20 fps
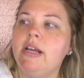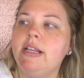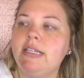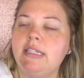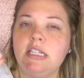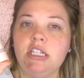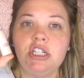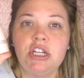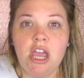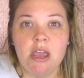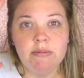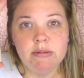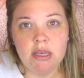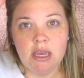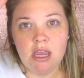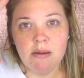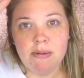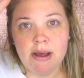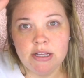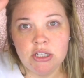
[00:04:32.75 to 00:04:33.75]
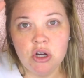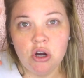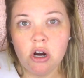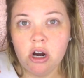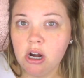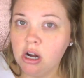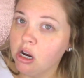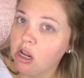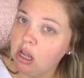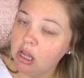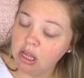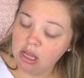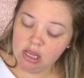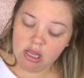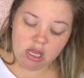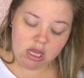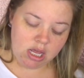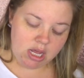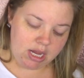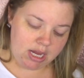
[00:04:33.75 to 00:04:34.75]
It's the Shape Tape by Tarte,
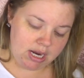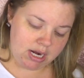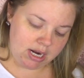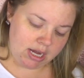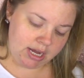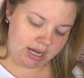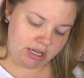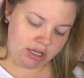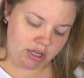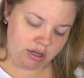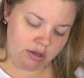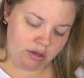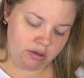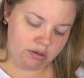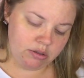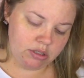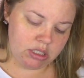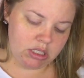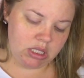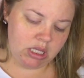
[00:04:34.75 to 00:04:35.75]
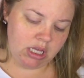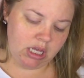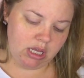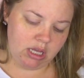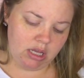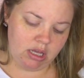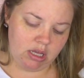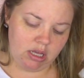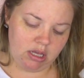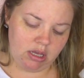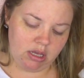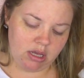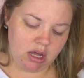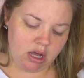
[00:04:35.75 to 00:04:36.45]
and I use the